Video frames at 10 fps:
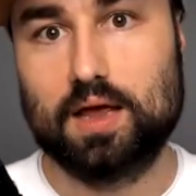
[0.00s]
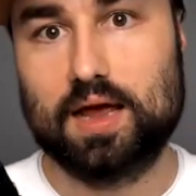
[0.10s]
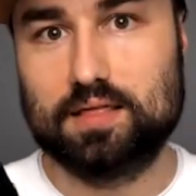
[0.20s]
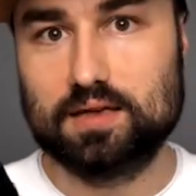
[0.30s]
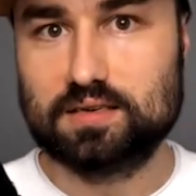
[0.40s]

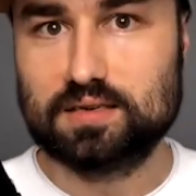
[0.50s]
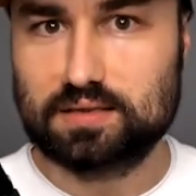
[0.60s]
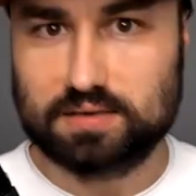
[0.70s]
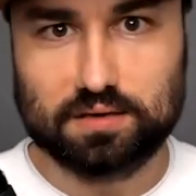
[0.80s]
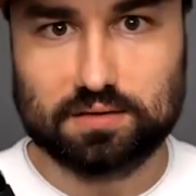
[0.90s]
And this is a
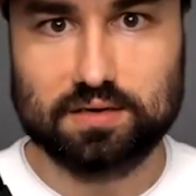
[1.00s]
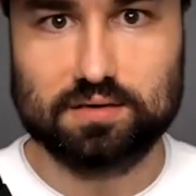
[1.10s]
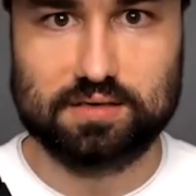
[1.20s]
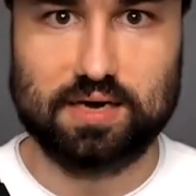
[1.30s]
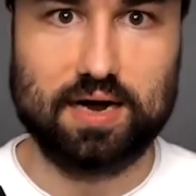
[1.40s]
telltale
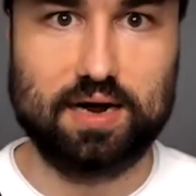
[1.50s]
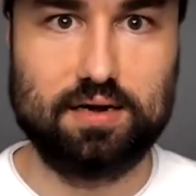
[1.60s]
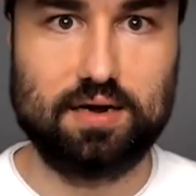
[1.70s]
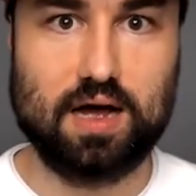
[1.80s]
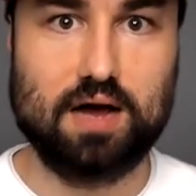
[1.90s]

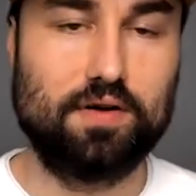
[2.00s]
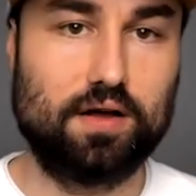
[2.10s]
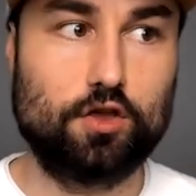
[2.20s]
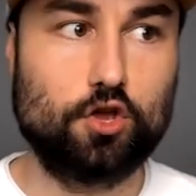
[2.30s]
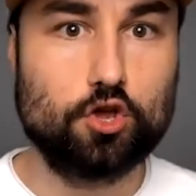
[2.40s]
sign of a
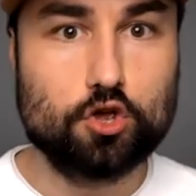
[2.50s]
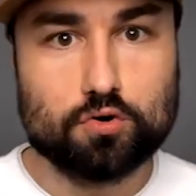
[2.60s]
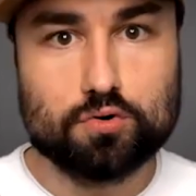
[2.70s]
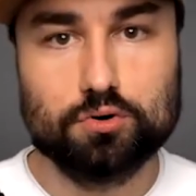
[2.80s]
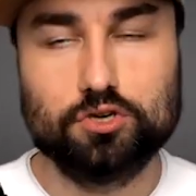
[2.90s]

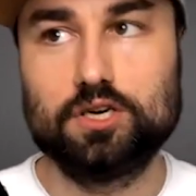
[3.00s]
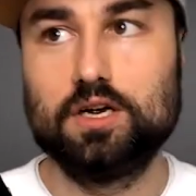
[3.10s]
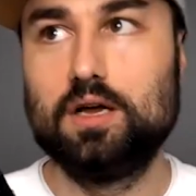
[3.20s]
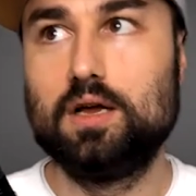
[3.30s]
huge